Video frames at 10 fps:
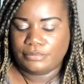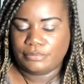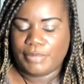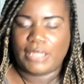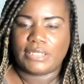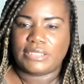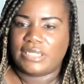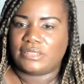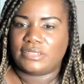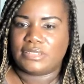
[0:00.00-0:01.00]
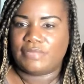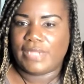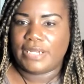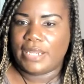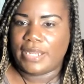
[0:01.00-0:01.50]
politics and stuff
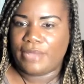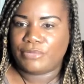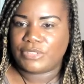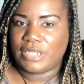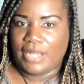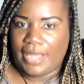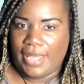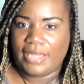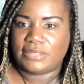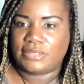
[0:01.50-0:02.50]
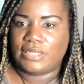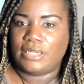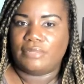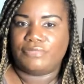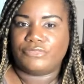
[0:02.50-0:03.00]
like that, I was going to ask
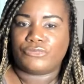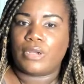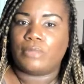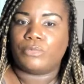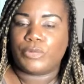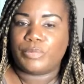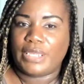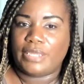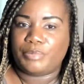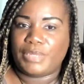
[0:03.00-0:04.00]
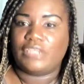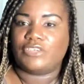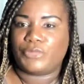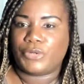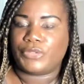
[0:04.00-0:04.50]
if Trump will be impeached
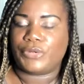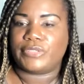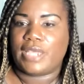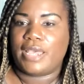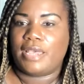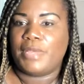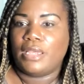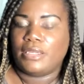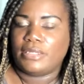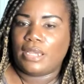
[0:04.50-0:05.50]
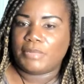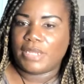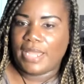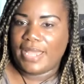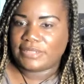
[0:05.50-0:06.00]
for a third time. Yeah, I'm
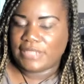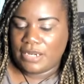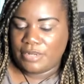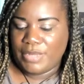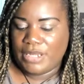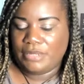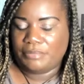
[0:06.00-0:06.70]
going to ask that in a minute.